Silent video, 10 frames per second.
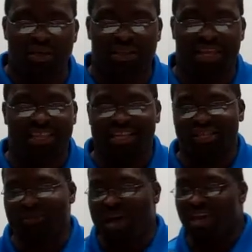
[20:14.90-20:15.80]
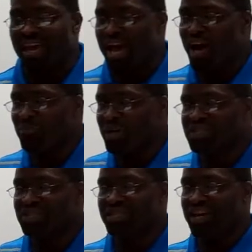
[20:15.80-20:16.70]
that despite how
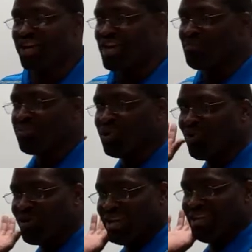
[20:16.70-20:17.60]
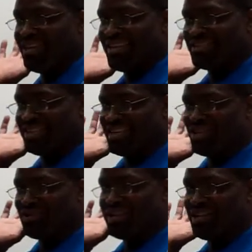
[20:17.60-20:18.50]
much their employee is getting
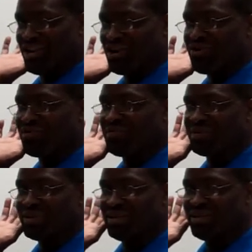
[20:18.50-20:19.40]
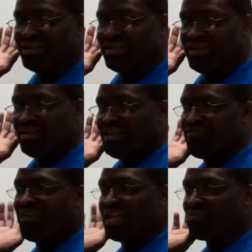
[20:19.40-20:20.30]
on their nerve, they
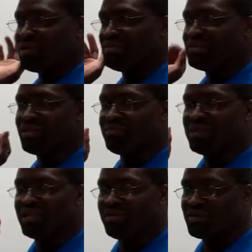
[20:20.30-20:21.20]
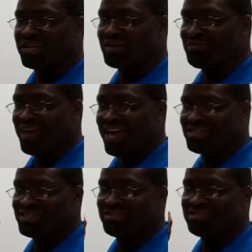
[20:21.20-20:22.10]
find a way to still be loving and
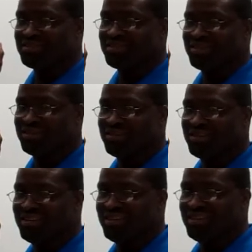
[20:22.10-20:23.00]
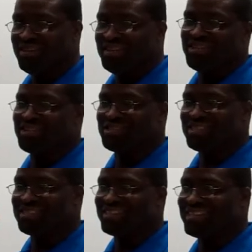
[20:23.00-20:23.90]
compassionate. You know,
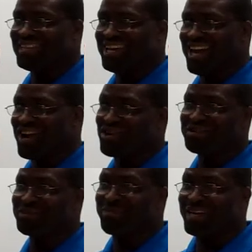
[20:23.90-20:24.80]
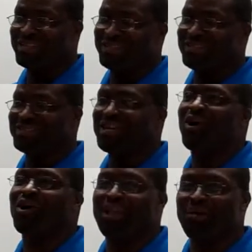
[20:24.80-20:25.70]
just the other day I heard somebody
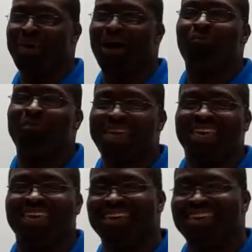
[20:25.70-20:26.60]
talking about me.